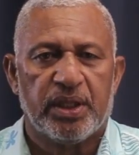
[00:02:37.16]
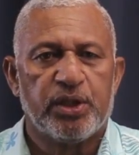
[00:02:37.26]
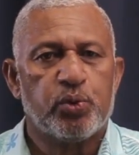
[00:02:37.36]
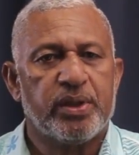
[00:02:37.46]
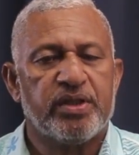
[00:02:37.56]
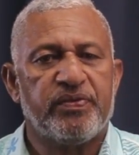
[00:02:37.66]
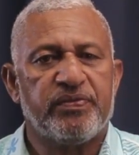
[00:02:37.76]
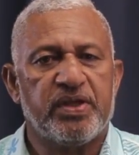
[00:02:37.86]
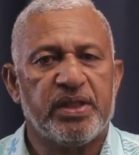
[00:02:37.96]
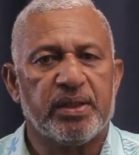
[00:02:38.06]
In
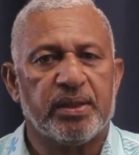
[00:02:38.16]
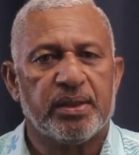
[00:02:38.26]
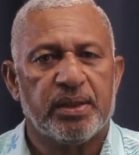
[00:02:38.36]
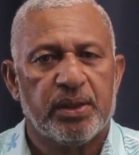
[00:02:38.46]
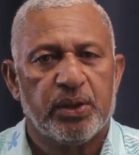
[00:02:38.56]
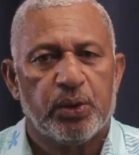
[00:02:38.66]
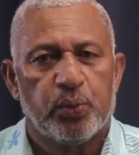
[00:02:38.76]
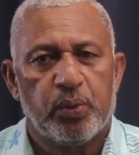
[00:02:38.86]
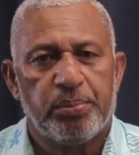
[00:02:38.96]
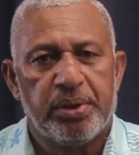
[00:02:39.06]
2015,
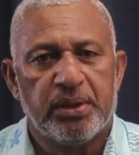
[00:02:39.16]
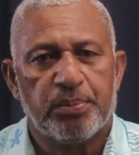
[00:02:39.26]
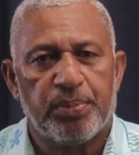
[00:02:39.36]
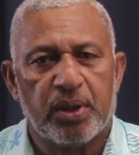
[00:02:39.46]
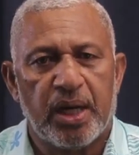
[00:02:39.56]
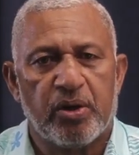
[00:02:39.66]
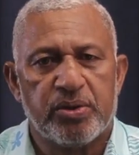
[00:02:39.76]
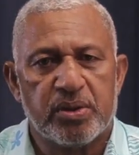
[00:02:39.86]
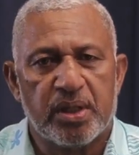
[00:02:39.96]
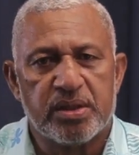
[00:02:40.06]
we built upon our
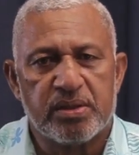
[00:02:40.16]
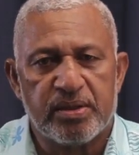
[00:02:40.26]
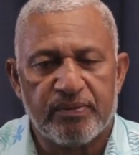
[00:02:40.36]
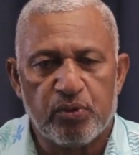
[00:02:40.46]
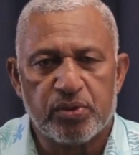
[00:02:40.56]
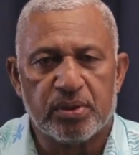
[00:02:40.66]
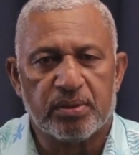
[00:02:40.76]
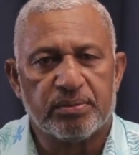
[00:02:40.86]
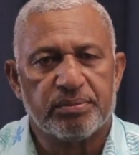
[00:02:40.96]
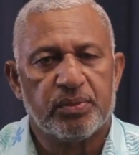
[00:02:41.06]
education revolution.
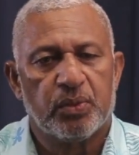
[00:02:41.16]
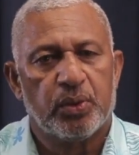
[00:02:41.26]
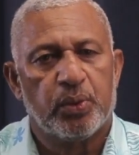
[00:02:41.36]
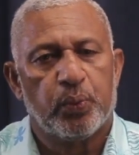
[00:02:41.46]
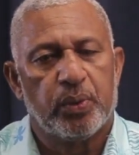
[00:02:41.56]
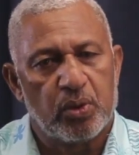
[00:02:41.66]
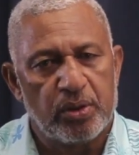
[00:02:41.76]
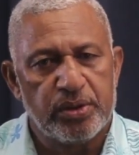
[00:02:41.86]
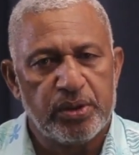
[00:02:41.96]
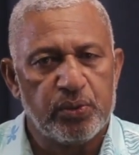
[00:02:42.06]
We
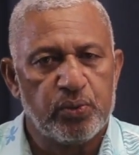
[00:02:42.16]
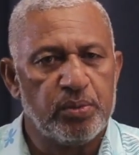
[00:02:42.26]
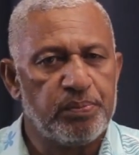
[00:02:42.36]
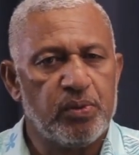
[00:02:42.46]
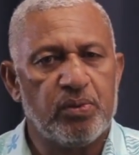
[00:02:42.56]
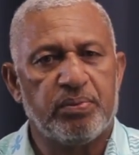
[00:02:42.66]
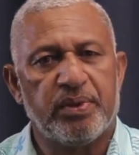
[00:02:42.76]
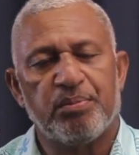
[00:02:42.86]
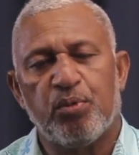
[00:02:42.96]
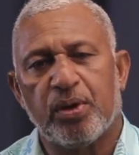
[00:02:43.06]
continued to improve
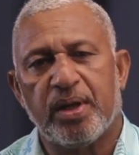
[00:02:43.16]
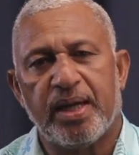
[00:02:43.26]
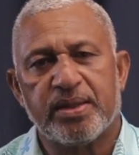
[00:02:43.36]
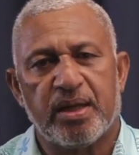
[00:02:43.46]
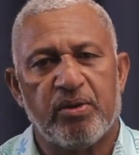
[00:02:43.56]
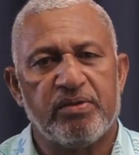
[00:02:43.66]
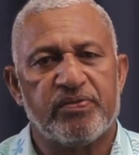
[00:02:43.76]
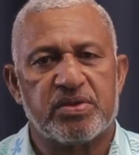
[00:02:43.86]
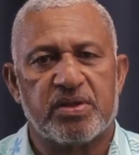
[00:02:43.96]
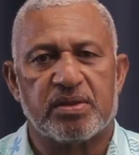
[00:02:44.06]
and modernize our
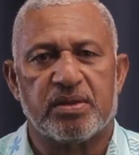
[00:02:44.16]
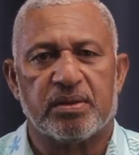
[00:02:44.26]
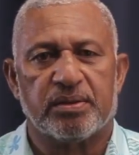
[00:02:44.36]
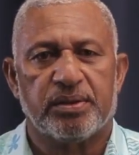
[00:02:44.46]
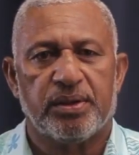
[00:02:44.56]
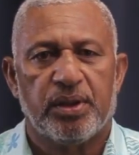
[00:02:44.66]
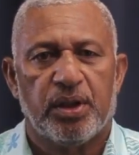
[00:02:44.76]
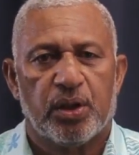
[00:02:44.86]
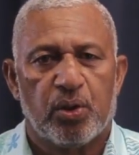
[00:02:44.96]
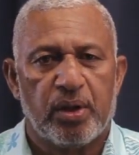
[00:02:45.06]
infrastructure,
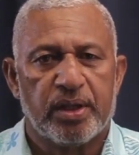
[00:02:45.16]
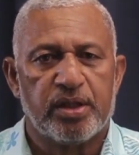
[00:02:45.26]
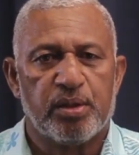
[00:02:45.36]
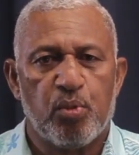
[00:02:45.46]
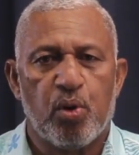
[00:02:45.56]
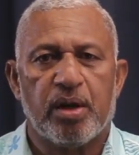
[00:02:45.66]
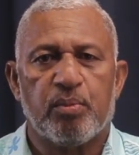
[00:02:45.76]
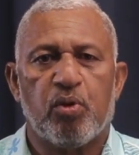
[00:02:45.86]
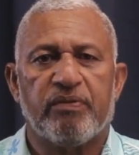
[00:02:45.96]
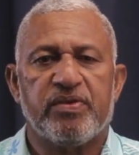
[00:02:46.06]
connecting more and
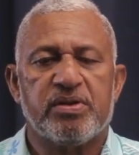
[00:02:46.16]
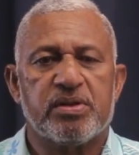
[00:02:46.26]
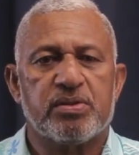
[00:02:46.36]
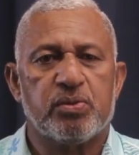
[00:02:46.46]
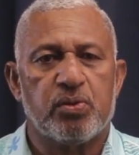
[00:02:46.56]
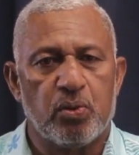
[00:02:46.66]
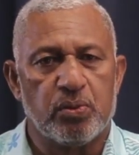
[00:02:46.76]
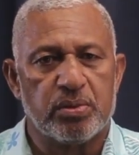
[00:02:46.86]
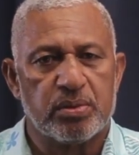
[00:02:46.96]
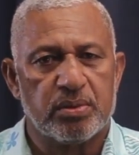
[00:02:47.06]
more Fijians to
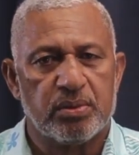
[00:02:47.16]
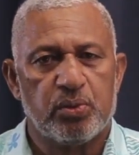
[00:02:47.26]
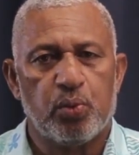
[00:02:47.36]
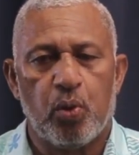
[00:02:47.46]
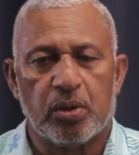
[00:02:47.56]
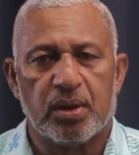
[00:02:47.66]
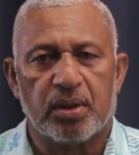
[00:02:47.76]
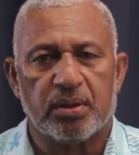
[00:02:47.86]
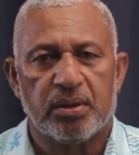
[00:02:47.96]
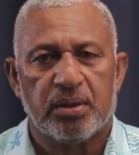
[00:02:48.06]
roads, to water,
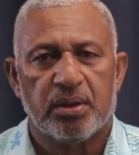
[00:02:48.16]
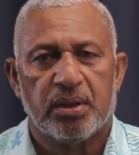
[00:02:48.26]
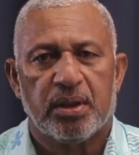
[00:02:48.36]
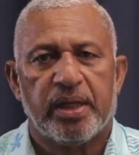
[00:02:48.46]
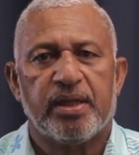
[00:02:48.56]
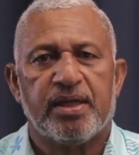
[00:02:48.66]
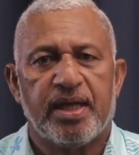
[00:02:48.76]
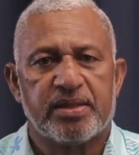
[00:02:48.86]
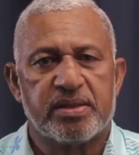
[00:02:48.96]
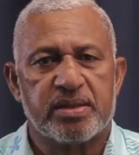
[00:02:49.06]
and
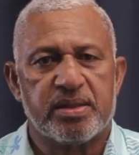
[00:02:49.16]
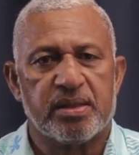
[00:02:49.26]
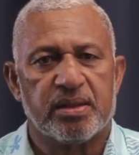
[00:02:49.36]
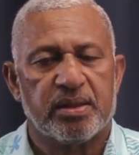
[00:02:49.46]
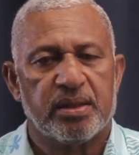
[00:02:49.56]
electricity.